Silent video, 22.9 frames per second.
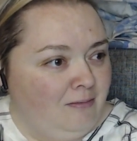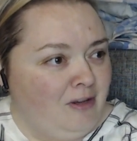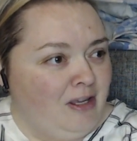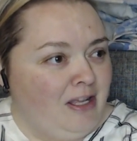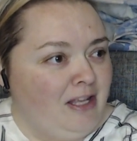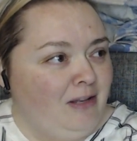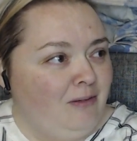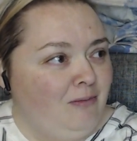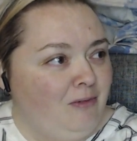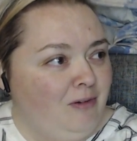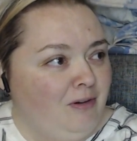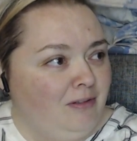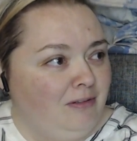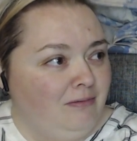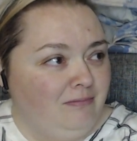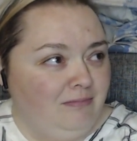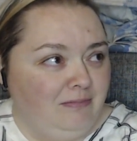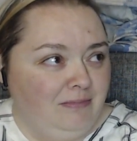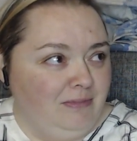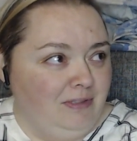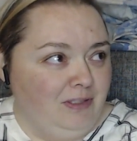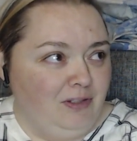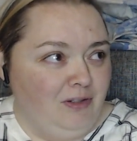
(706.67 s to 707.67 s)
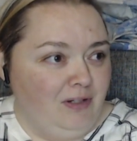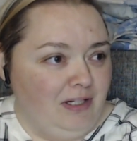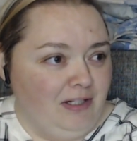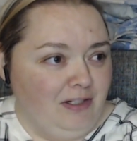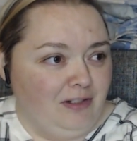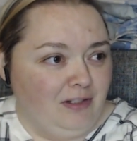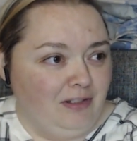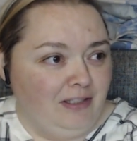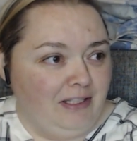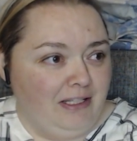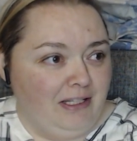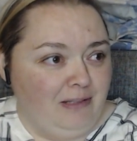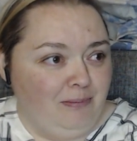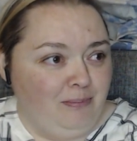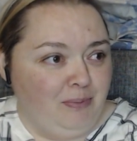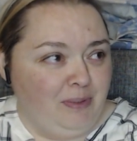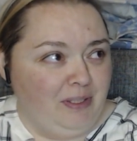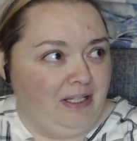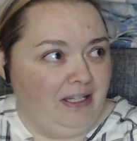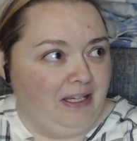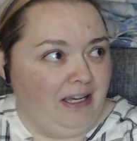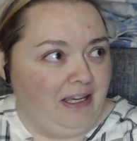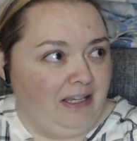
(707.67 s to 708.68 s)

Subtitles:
Well, you're not helping either.